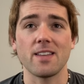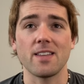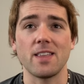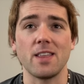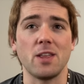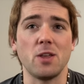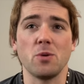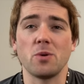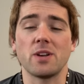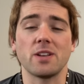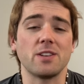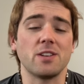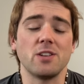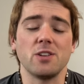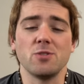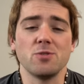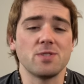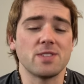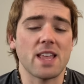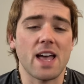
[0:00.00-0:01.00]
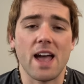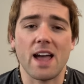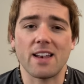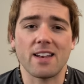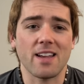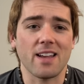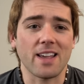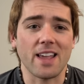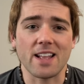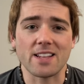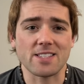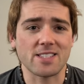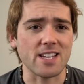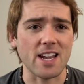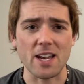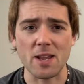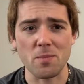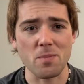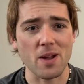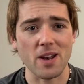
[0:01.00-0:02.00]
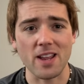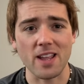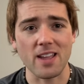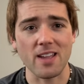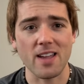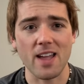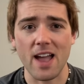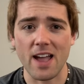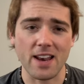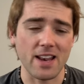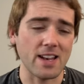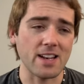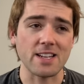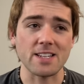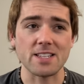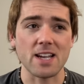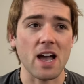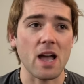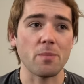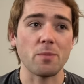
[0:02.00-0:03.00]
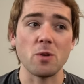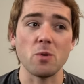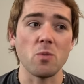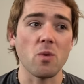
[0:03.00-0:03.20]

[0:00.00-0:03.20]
you could use that against anybody at any time you